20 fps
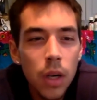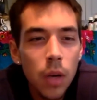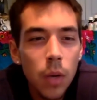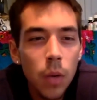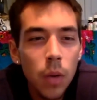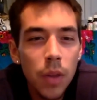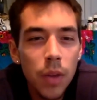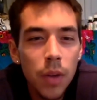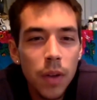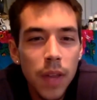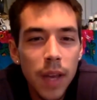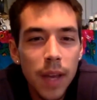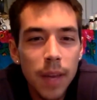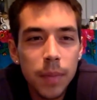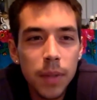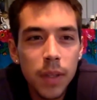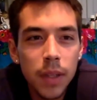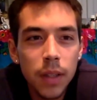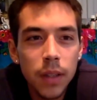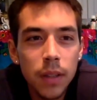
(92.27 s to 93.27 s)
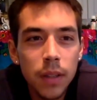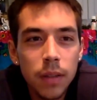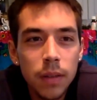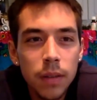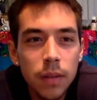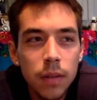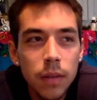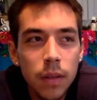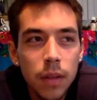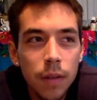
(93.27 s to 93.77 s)
whether that be
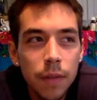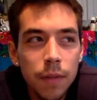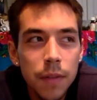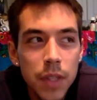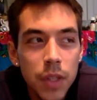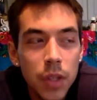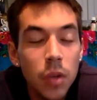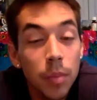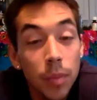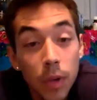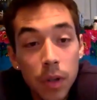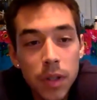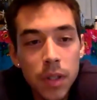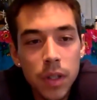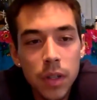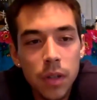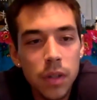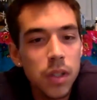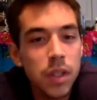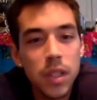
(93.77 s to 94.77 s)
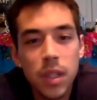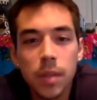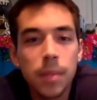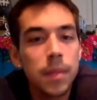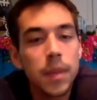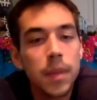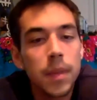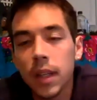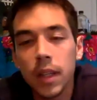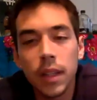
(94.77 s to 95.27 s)
a physical person or just
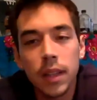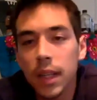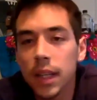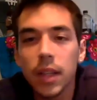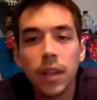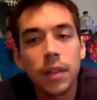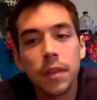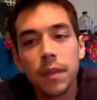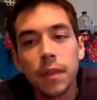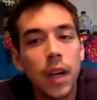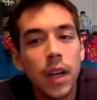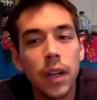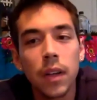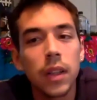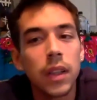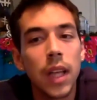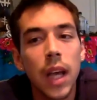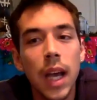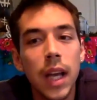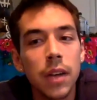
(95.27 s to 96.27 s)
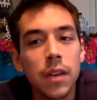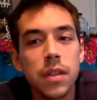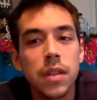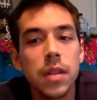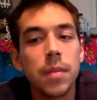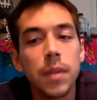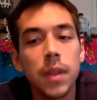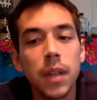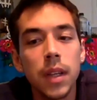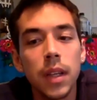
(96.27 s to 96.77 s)
something that you can find online or
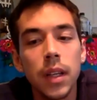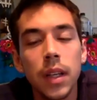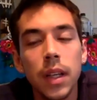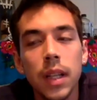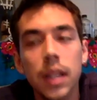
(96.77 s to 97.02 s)
something.